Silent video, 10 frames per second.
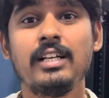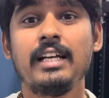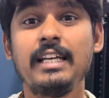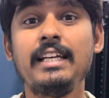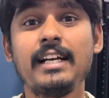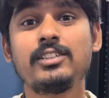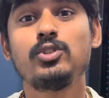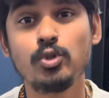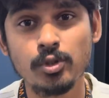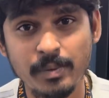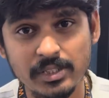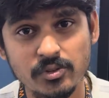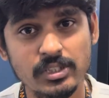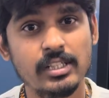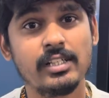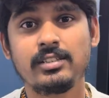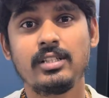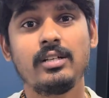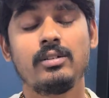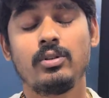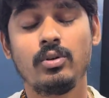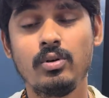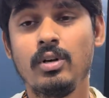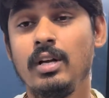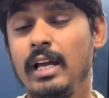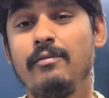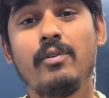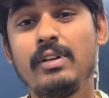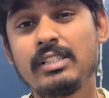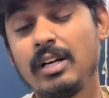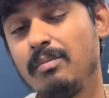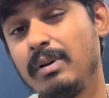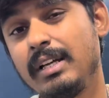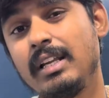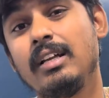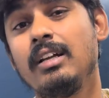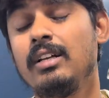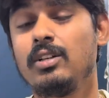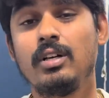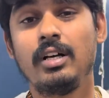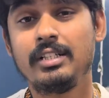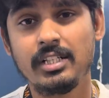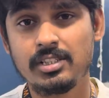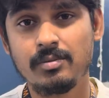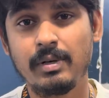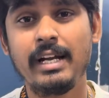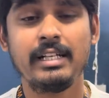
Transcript: EX Juniper switches, everyone is completing internship, right?